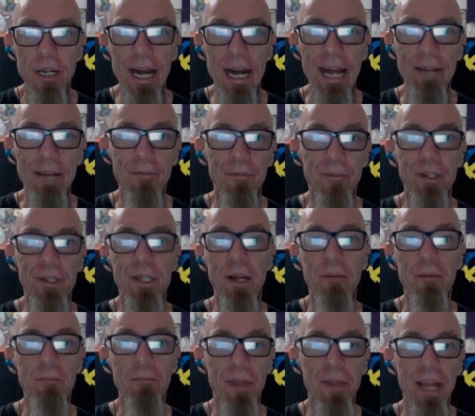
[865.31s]
And for
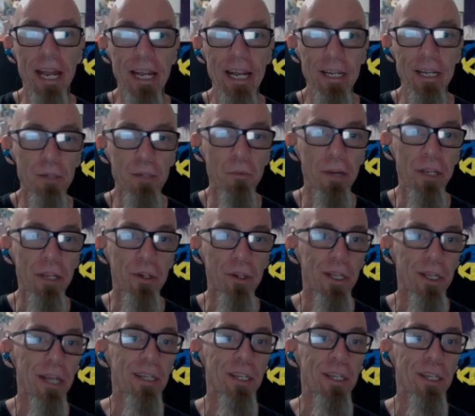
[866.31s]
some things, we just